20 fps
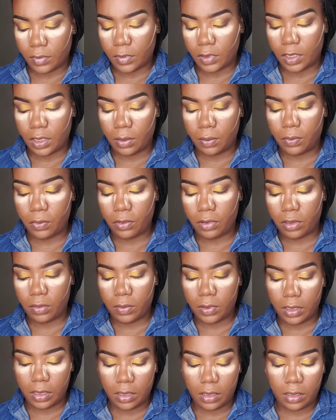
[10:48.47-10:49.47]
Good Boy
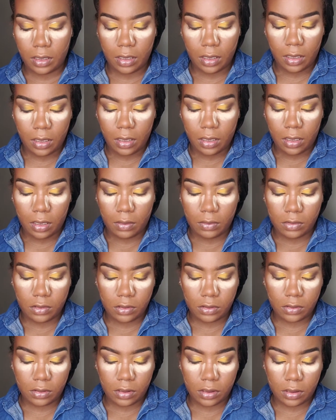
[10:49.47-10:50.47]
with. I'm
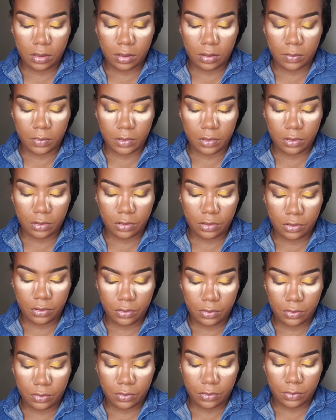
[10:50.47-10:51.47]
just going to dip
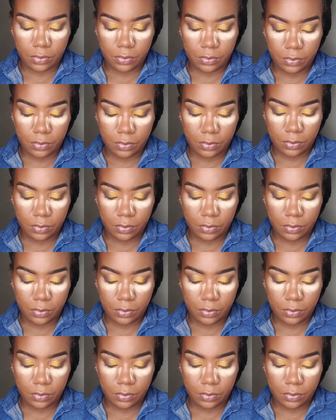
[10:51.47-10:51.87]
into